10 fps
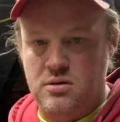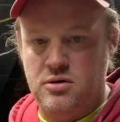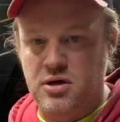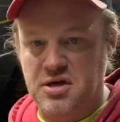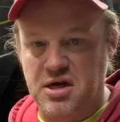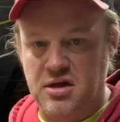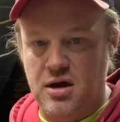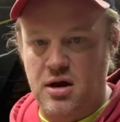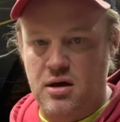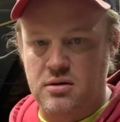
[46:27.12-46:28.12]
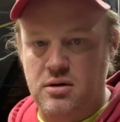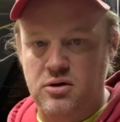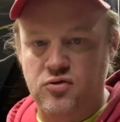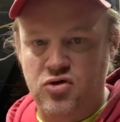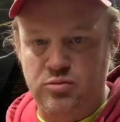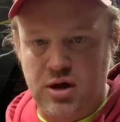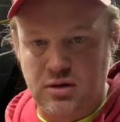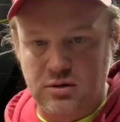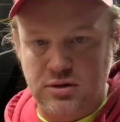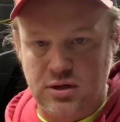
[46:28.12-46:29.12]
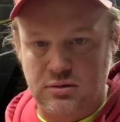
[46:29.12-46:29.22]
So you can take that out, and there's what your bait looks